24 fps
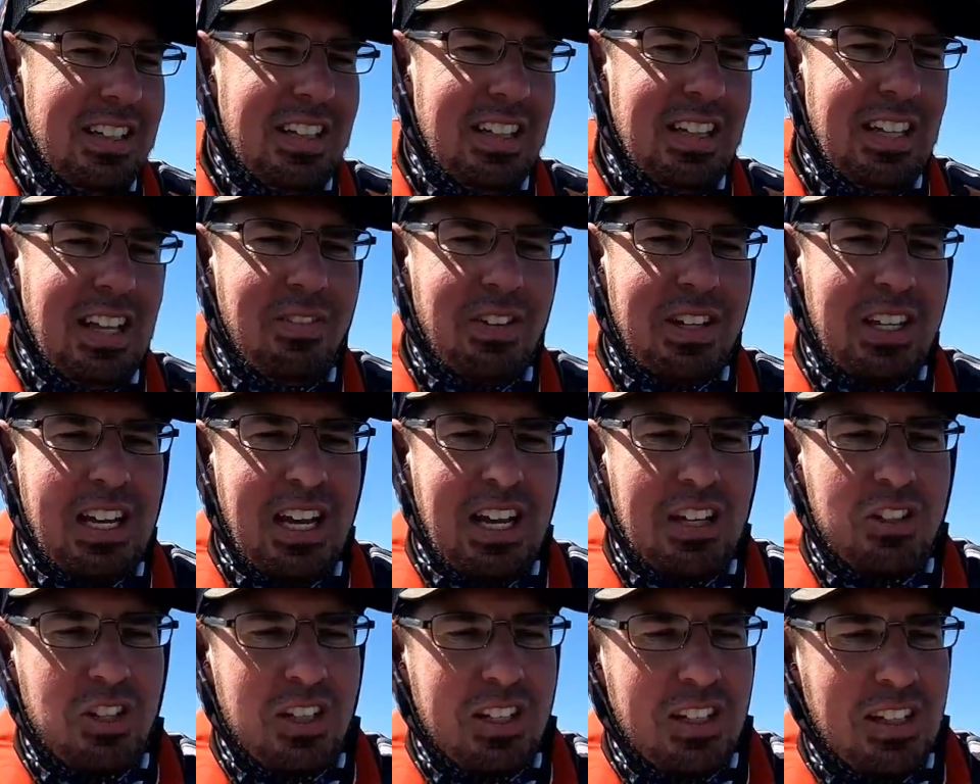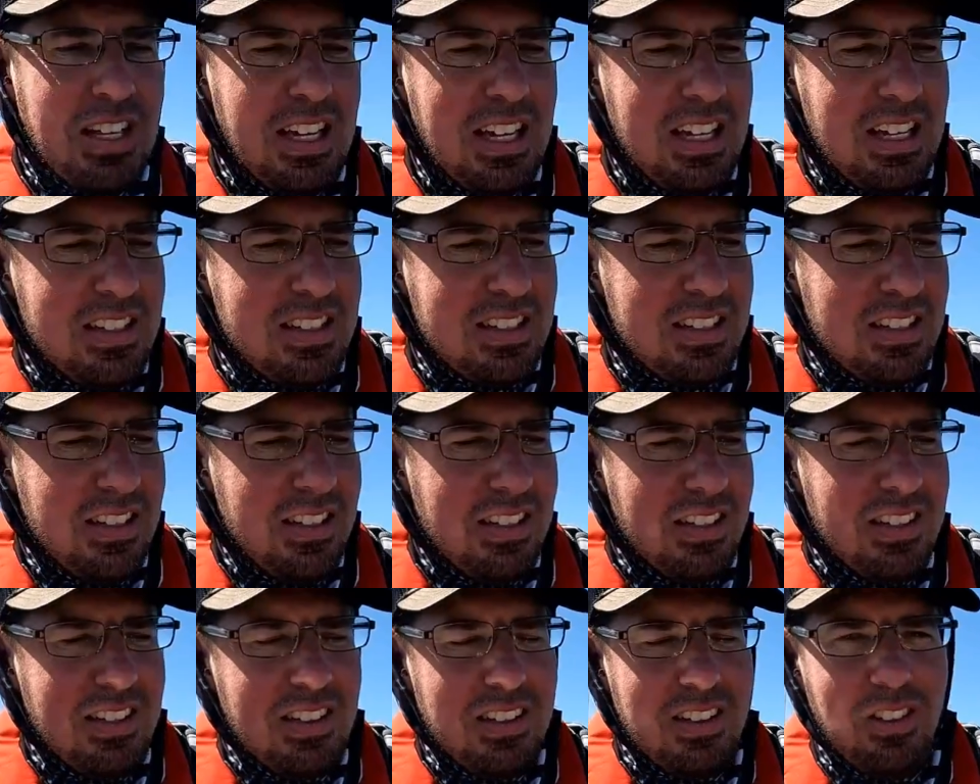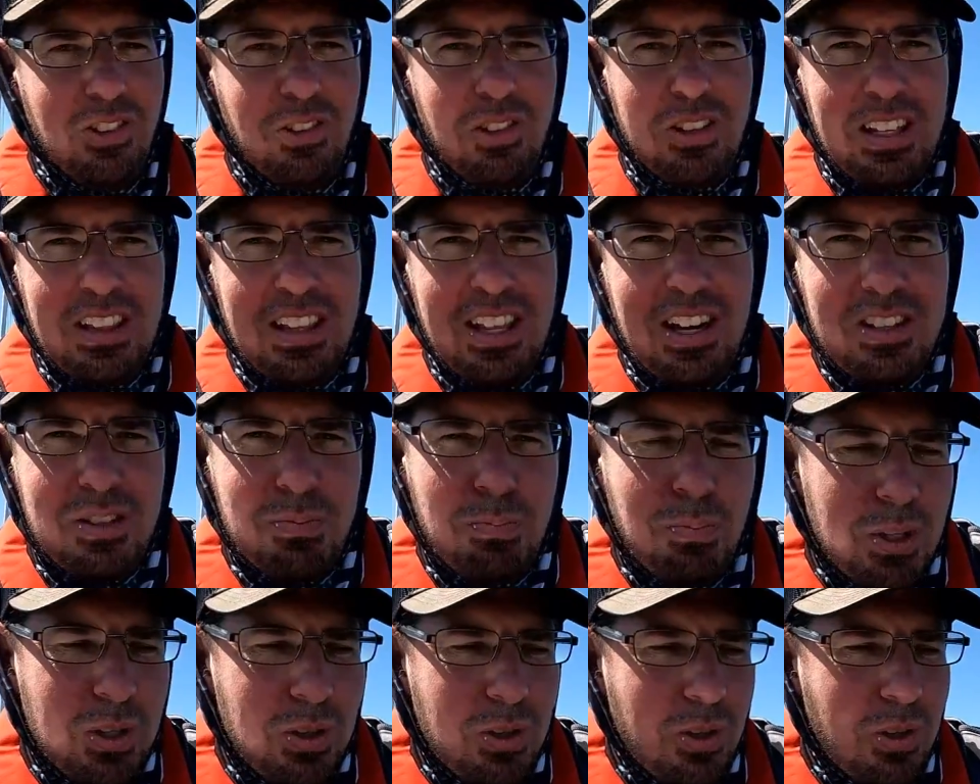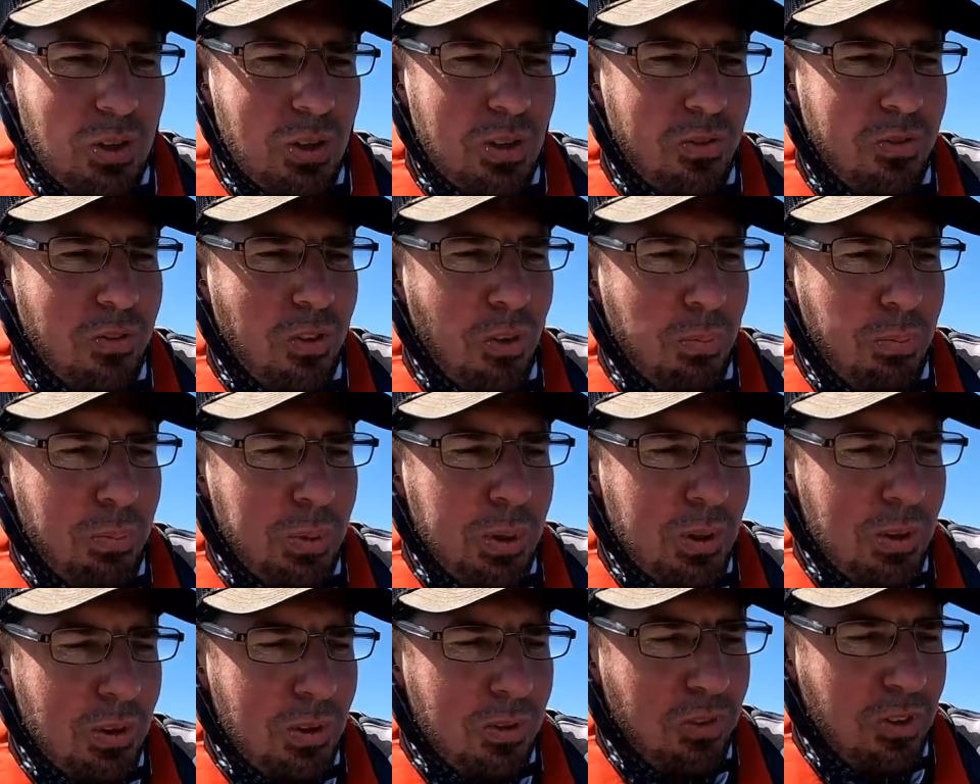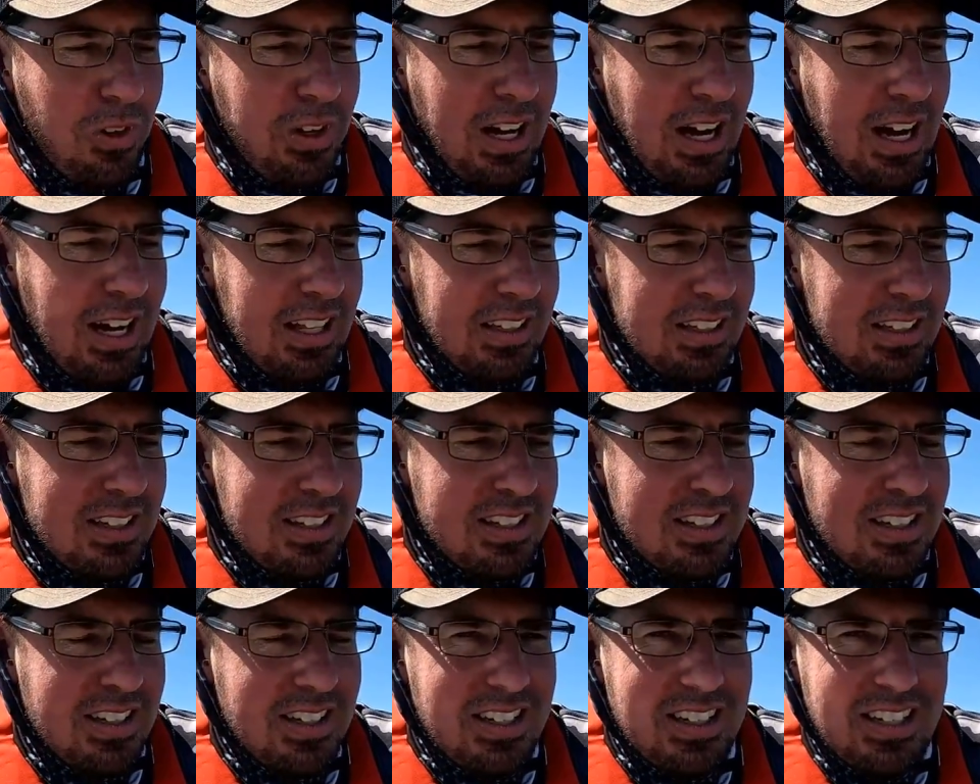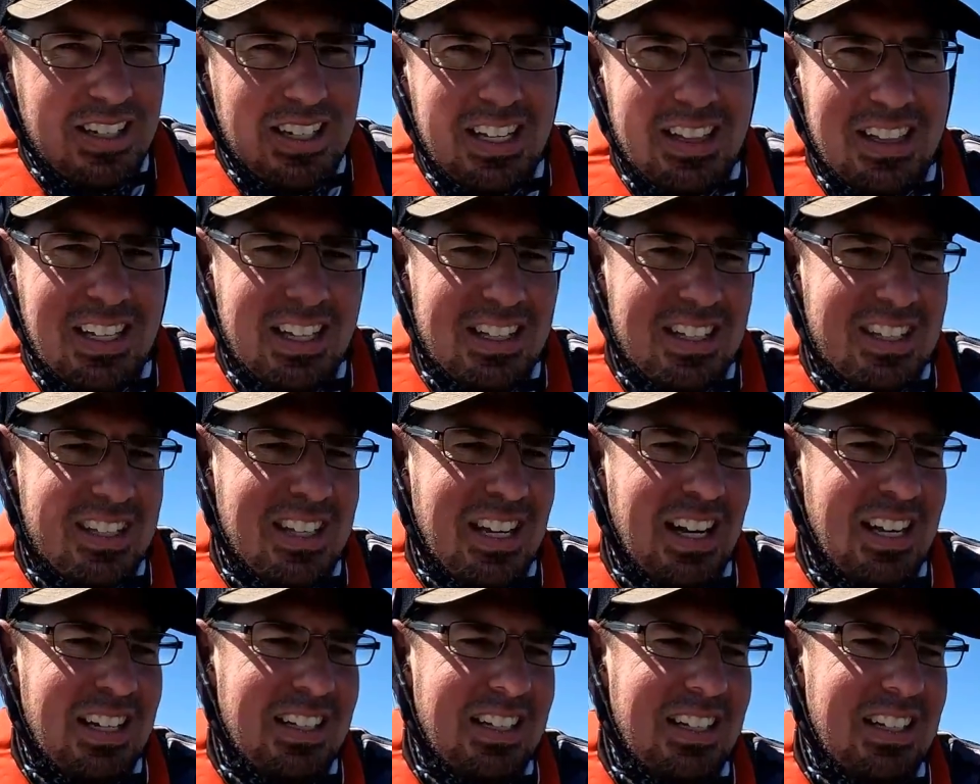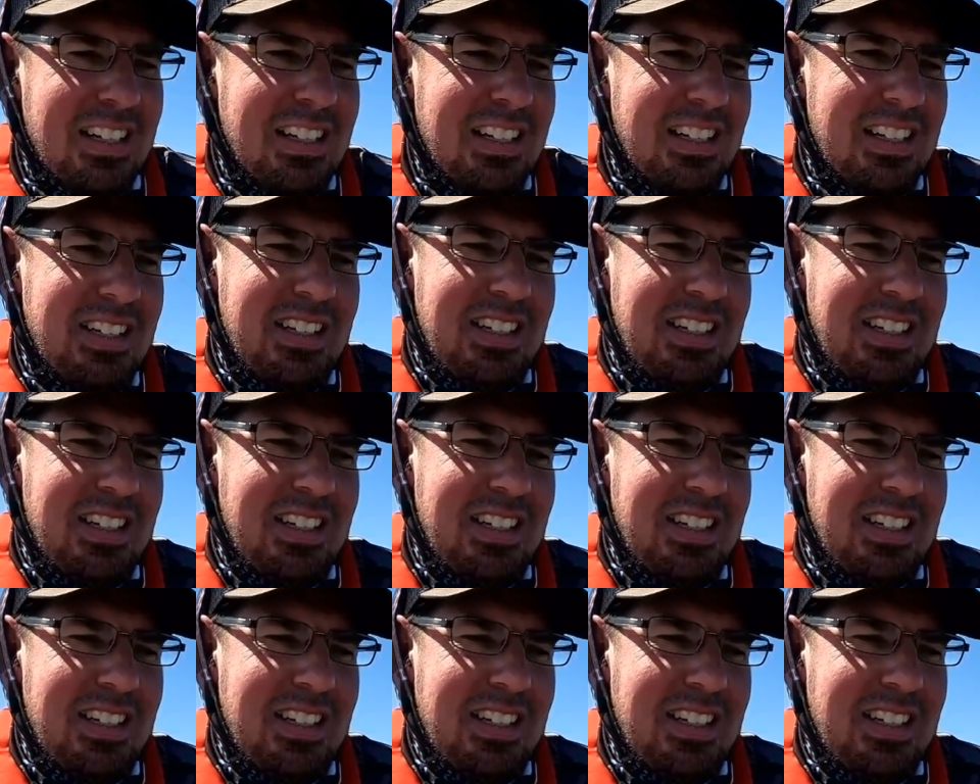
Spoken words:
Loving catching these. Look at those beautiful, beautiful colors in that sun.